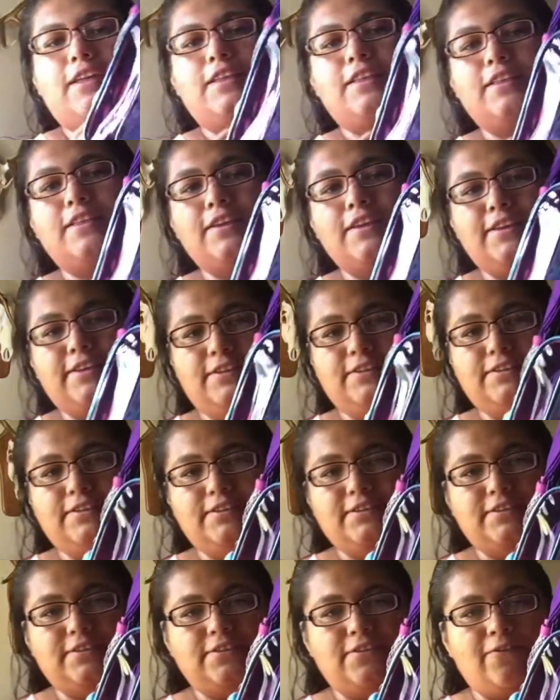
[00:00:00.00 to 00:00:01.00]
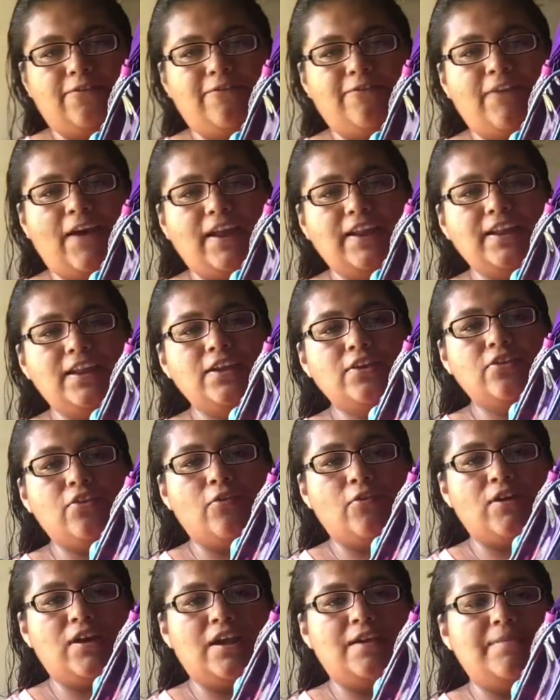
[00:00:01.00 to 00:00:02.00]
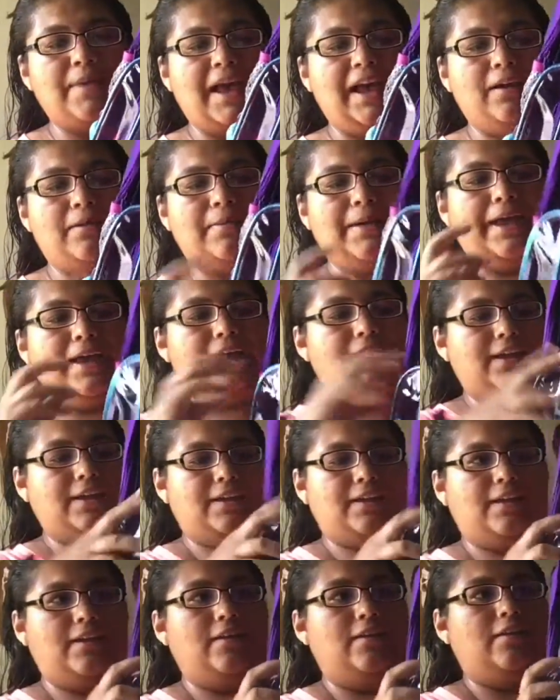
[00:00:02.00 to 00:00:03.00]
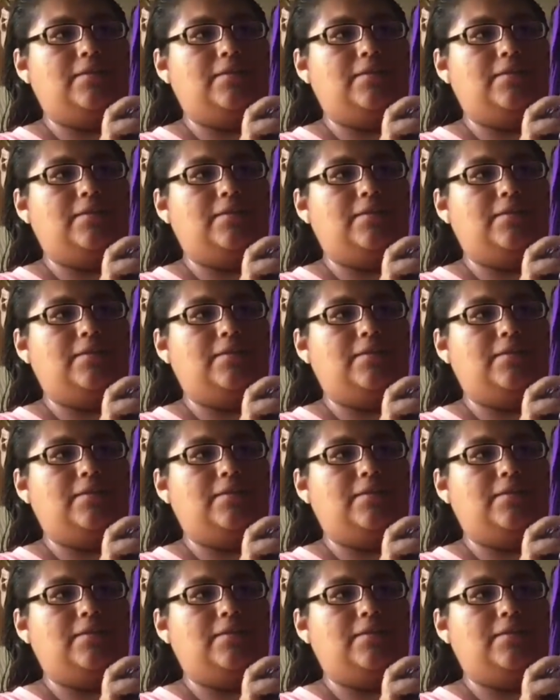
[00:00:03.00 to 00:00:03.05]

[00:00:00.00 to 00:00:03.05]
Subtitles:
this Finding Dory backpack. Better